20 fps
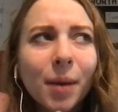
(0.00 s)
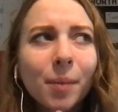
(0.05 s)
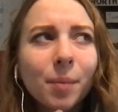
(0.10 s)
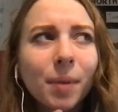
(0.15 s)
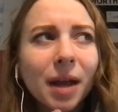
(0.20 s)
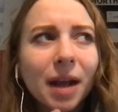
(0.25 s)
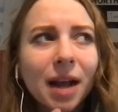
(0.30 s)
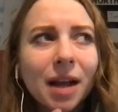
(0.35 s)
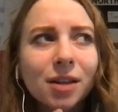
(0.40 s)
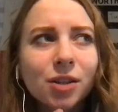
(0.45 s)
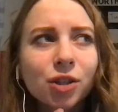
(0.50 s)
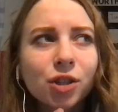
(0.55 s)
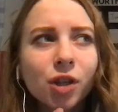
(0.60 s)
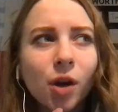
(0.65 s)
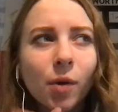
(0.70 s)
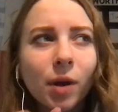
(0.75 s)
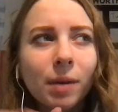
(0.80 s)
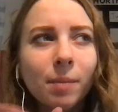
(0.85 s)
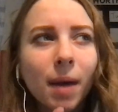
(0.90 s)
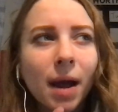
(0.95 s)
because
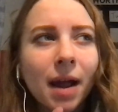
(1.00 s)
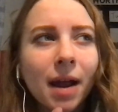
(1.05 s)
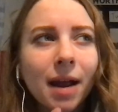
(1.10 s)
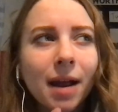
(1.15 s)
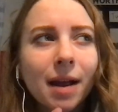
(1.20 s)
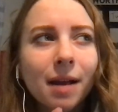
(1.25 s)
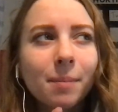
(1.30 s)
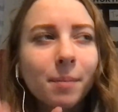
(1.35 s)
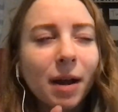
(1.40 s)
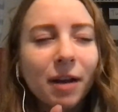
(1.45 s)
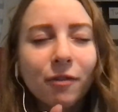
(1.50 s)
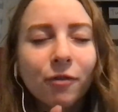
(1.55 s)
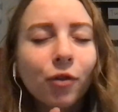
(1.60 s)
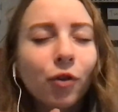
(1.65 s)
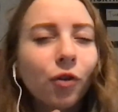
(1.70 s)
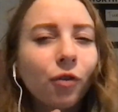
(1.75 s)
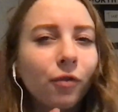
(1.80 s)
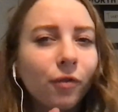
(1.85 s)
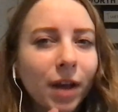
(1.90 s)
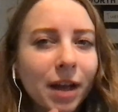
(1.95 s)
showing my, my
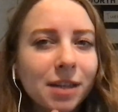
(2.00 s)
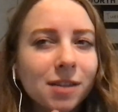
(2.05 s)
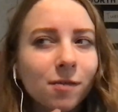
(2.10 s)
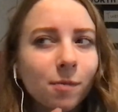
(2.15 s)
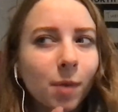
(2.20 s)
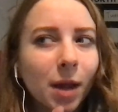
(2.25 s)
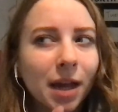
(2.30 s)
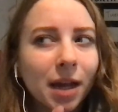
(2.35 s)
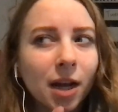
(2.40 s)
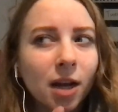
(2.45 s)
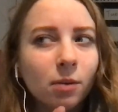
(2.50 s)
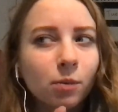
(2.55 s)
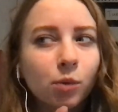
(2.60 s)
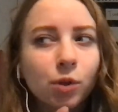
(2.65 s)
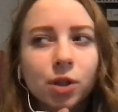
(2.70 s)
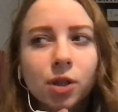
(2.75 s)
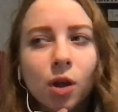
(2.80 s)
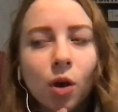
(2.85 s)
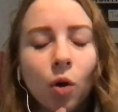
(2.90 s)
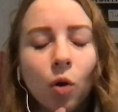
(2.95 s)
full face makeup
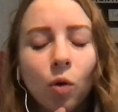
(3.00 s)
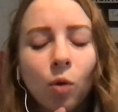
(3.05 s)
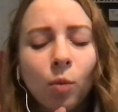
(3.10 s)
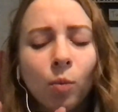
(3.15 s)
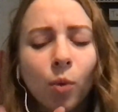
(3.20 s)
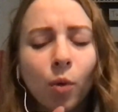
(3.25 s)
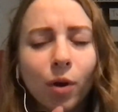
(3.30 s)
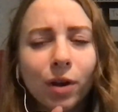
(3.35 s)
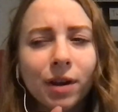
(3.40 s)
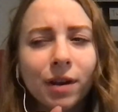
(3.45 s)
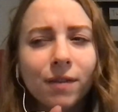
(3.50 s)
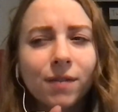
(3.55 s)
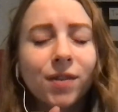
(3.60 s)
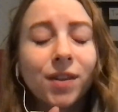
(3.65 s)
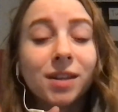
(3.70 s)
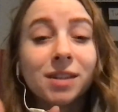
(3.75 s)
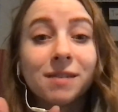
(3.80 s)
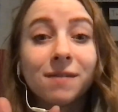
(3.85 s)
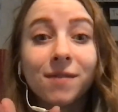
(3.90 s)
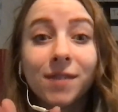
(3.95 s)
was the whole point of
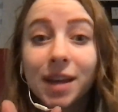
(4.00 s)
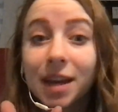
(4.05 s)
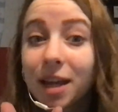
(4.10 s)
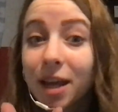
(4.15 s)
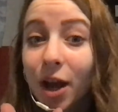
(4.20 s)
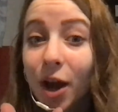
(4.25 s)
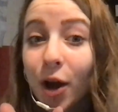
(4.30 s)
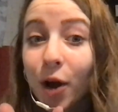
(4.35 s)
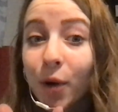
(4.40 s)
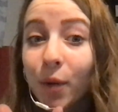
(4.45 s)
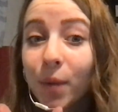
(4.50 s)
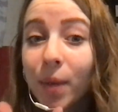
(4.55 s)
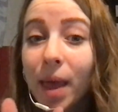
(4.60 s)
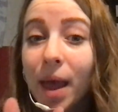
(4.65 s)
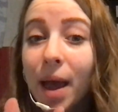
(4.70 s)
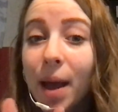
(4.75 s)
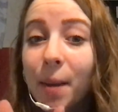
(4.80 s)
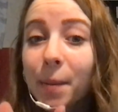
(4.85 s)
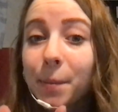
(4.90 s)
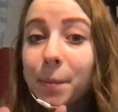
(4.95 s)
this video,
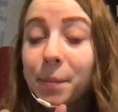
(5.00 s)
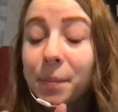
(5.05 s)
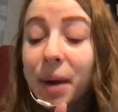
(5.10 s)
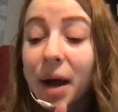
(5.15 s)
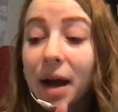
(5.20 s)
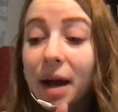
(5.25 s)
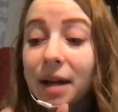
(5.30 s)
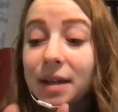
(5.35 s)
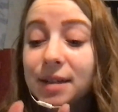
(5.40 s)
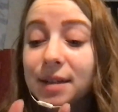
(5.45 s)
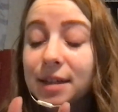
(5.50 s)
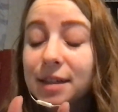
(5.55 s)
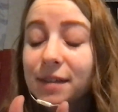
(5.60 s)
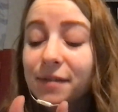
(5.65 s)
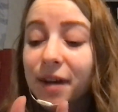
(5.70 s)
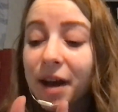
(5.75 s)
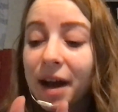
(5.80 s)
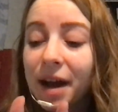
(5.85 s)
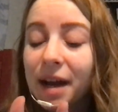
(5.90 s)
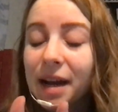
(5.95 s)
but it's
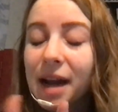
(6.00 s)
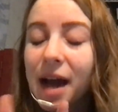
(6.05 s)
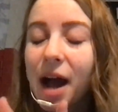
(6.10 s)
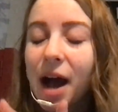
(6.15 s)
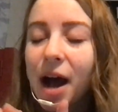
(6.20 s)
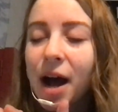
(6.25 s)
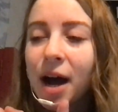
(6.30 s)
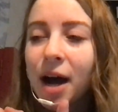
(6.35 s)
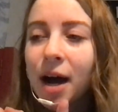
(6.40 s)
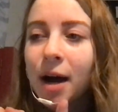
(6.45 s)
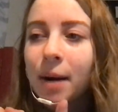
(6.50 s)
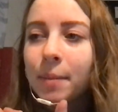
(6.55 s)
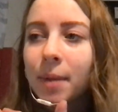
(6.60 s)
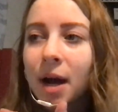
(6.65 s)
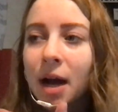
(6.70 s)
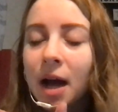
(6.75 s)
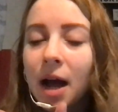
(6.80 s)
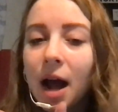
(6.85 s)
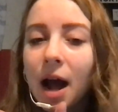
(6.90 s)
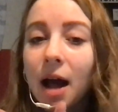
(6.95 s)
fine. Um,
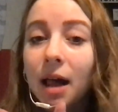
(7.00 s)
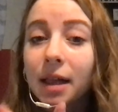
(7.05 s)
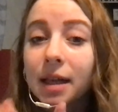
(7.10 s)
I'll